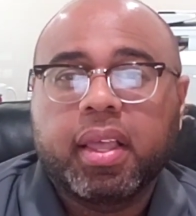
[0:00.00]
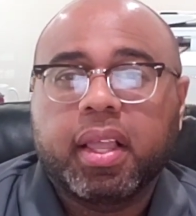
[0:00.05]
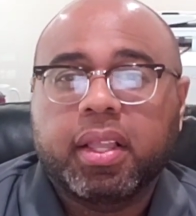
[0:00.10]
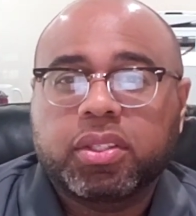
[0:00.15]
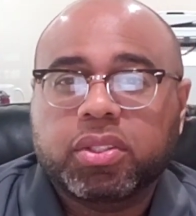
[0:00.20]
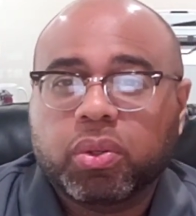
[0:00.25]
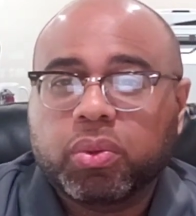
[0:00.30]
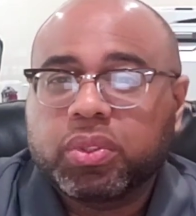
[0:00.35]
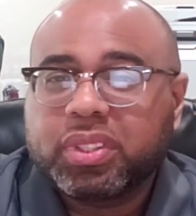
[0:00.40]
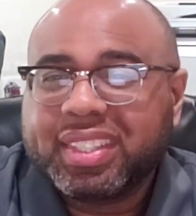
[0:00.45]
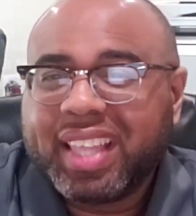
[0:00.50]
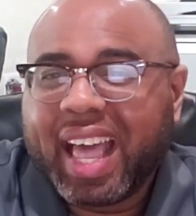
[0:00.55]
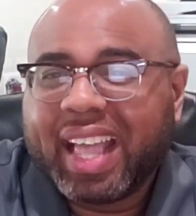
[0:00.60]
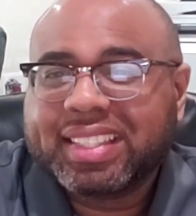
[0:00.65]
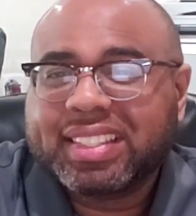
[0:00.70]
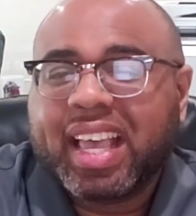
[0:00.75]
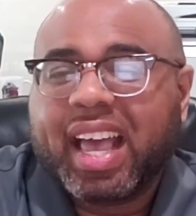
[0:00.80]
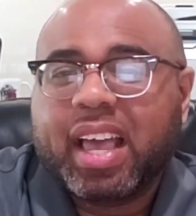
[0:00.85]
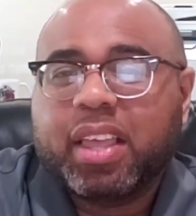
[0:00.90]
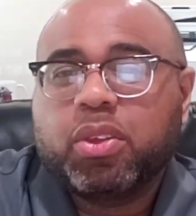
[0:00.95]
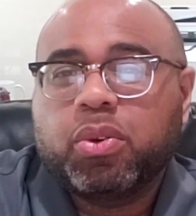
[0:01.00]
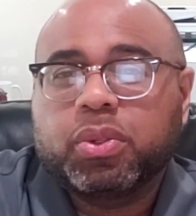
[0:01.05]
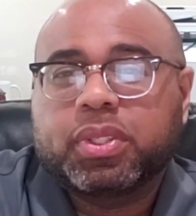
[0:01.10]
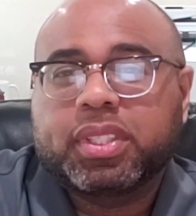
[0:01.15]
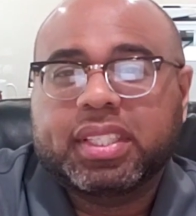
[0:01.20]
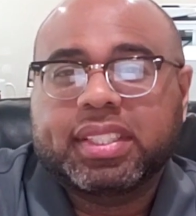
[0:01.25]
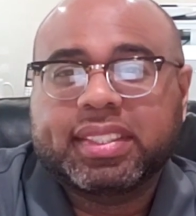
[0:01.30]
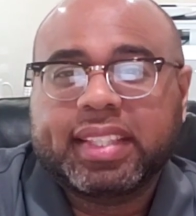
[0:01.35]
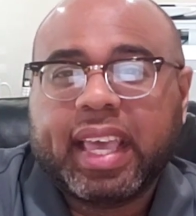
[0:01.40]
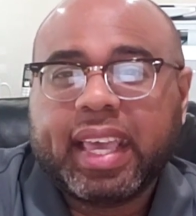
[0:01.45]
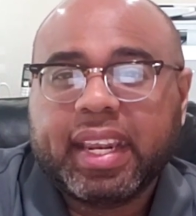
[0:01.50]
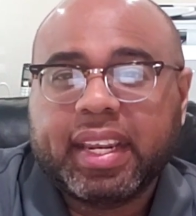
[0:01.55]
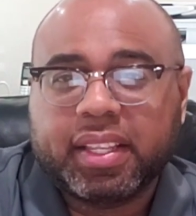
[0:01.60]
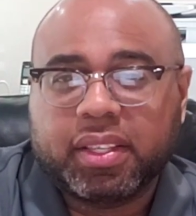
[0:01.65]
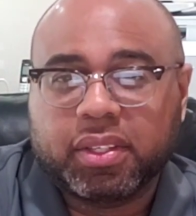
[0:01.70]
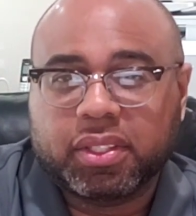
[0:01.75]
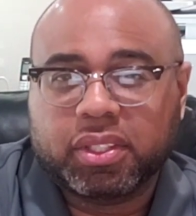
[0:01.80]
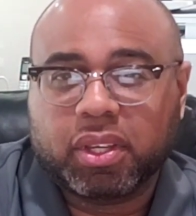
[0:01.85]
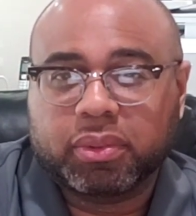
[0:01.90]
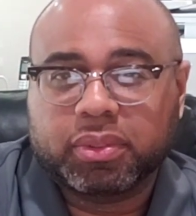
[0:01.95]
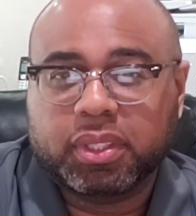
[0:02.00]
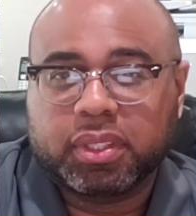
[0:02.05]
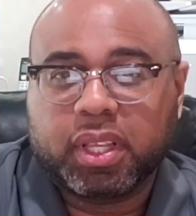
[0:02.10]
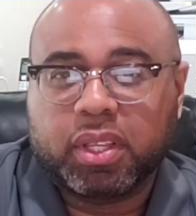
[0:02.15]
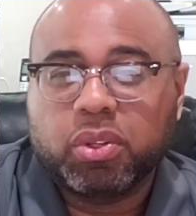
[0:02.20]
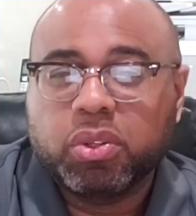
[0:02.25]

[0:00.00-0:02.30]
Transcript: And so that's how you're sustaining yourself today.